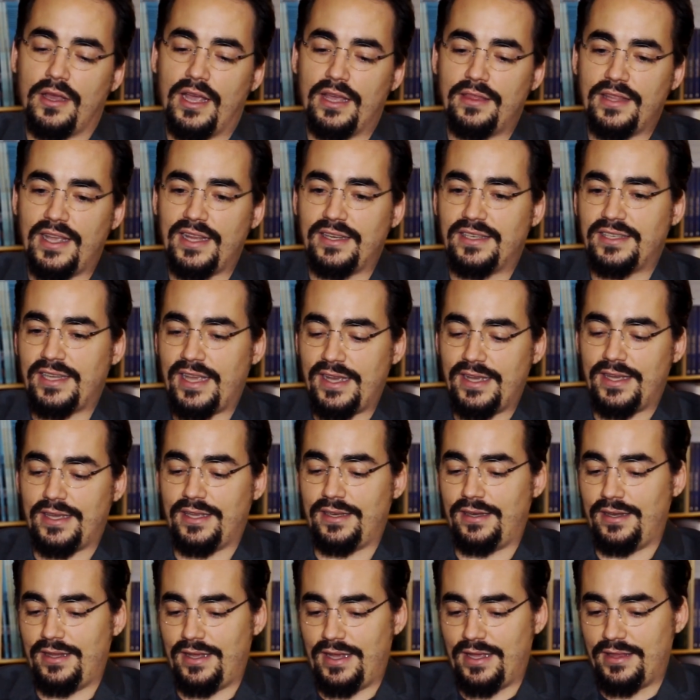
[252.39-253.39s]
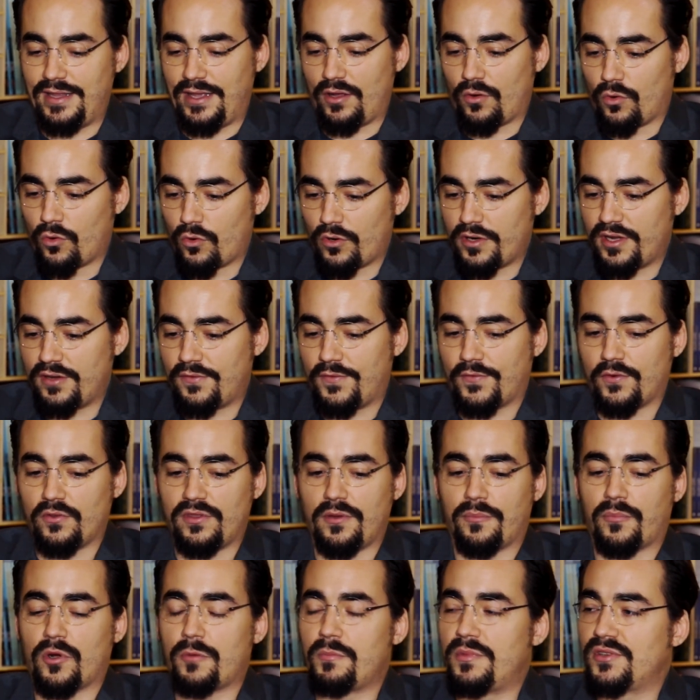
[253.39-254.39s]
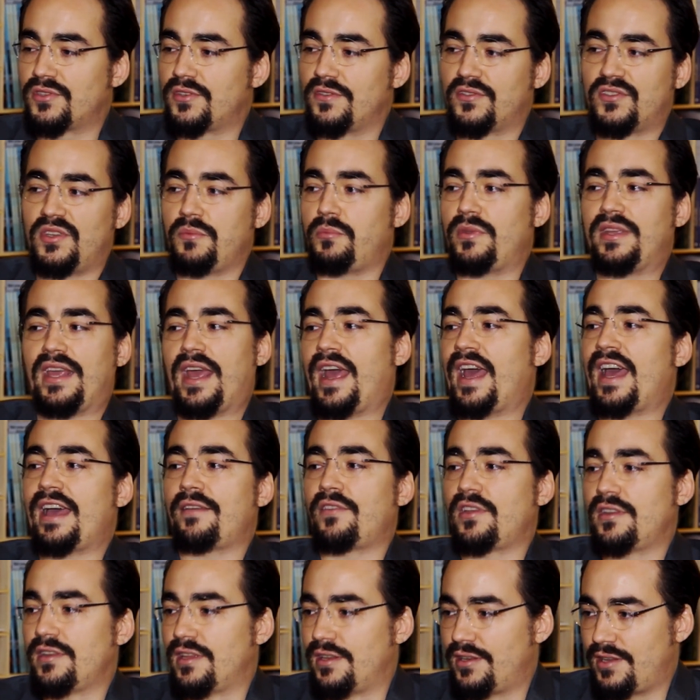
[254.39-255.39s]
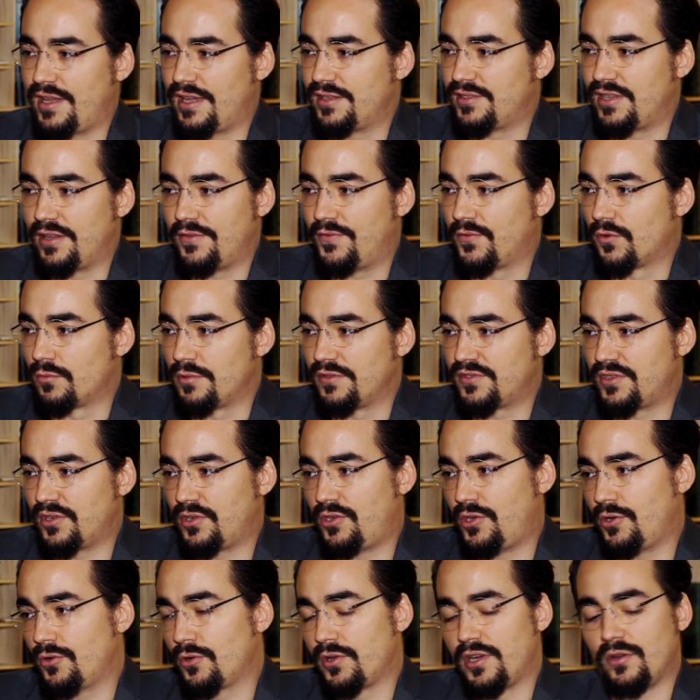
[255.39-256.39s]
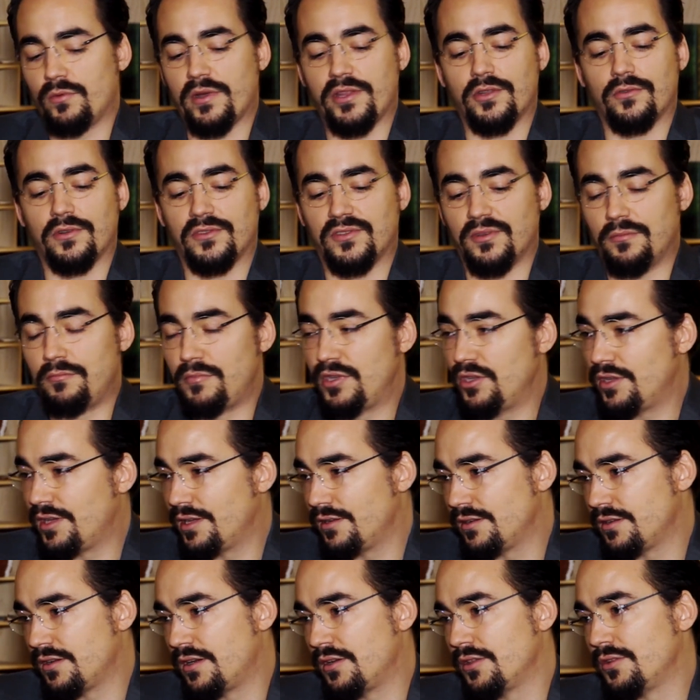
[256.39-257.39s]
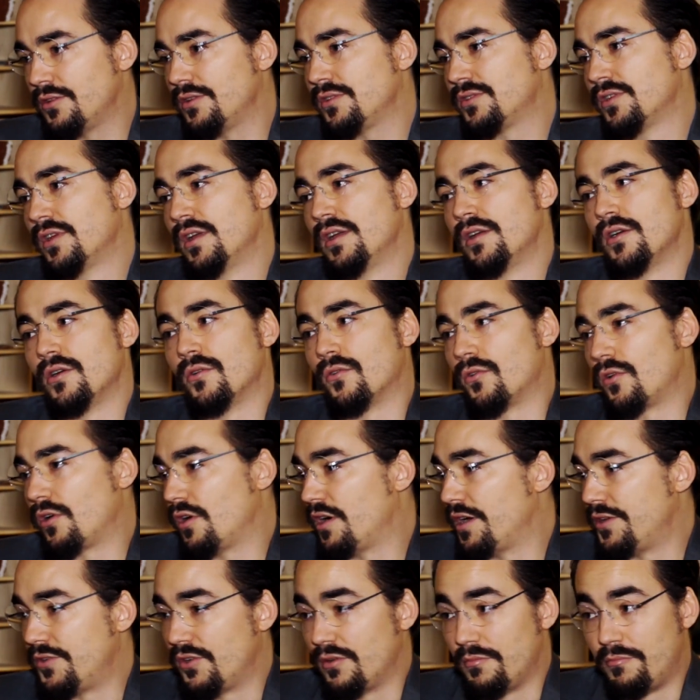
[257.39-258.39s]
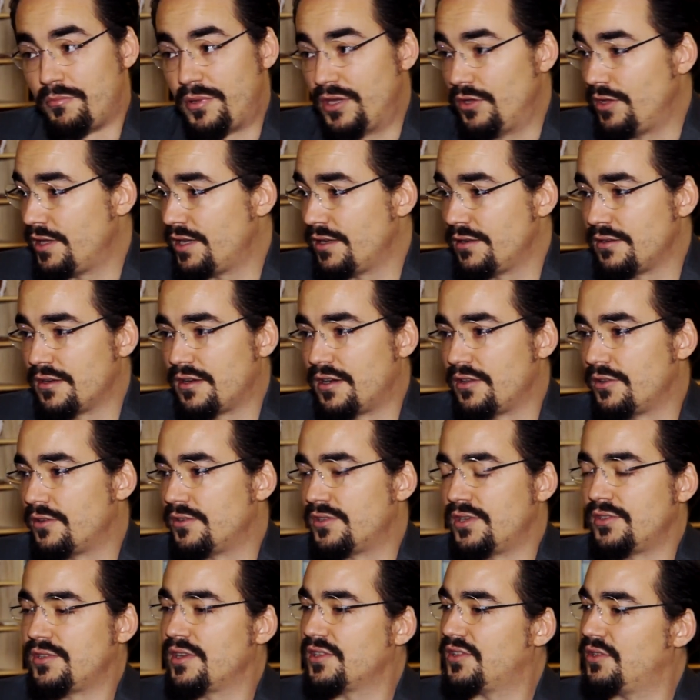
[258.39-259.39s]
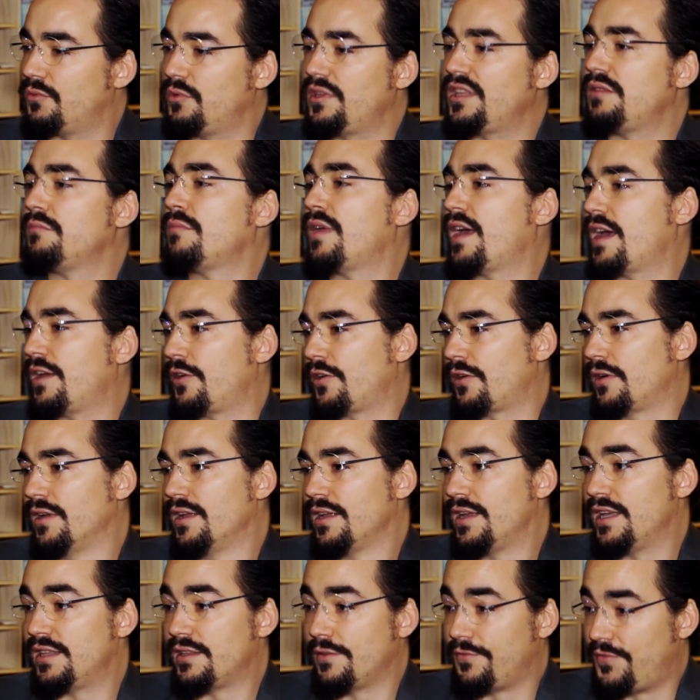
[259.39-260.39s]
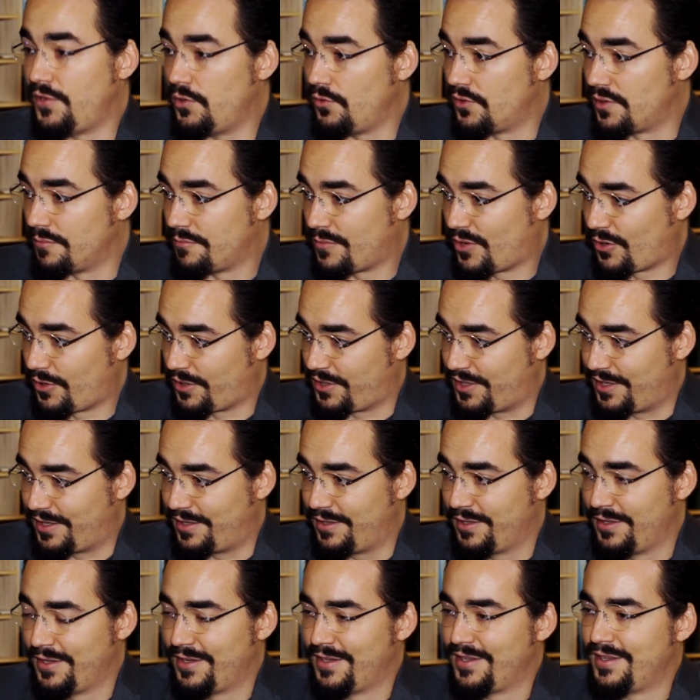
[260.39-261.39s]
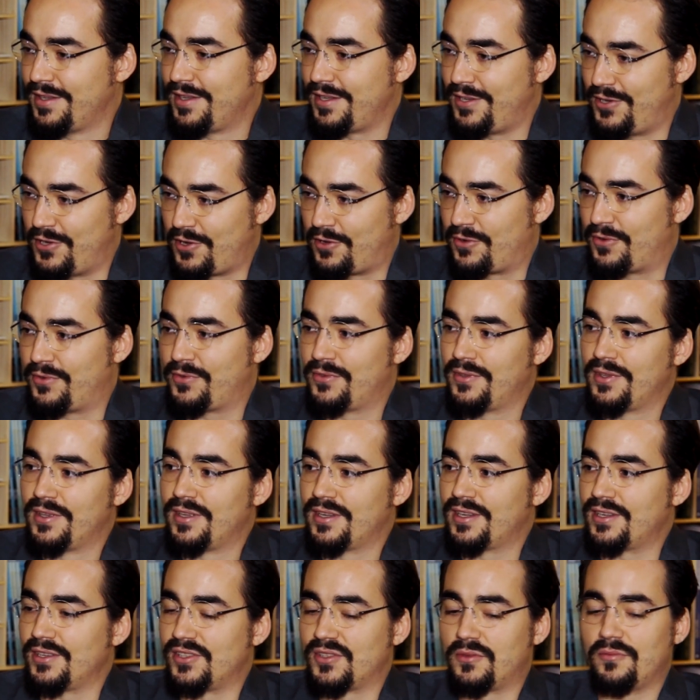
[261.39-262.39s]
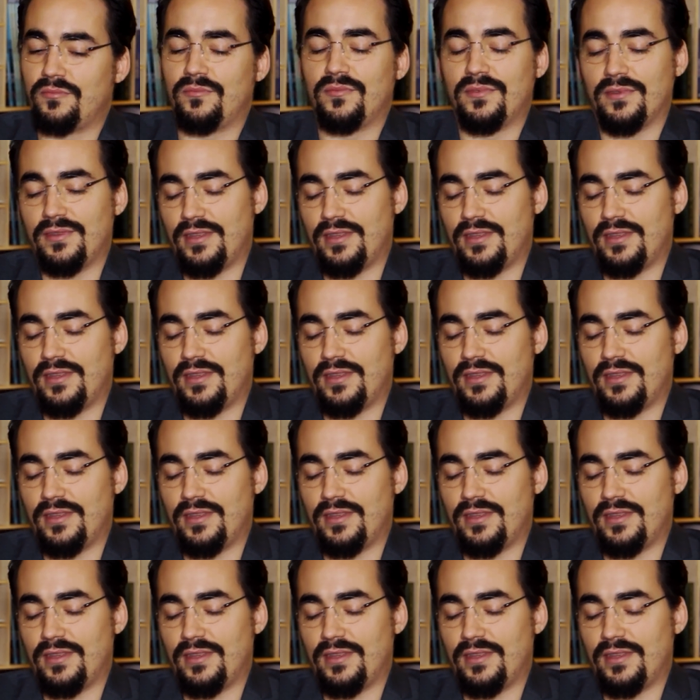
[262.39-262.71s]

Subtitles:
And they take it and they hoard it for the purpose of simply having it as that form of security, whether it's $1 million or $100 billion. It doesn't really matter in the view of the market, you know. Because